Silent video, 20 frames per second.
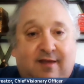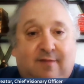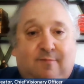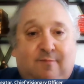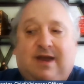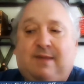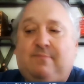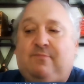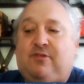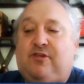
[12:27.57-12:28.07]

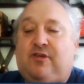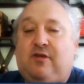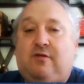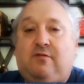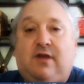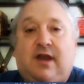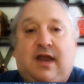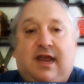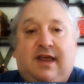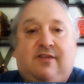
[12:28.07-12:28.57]
But I'm so
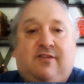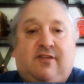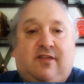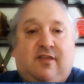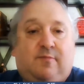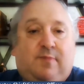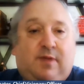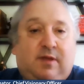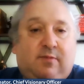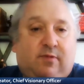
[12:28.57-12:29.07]
nice to
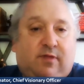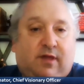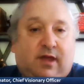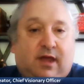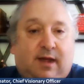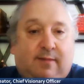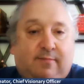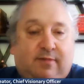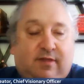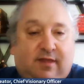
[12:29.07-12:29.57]
the people that
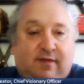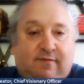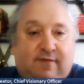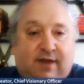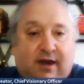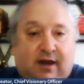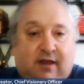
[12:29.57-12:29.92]
come to the event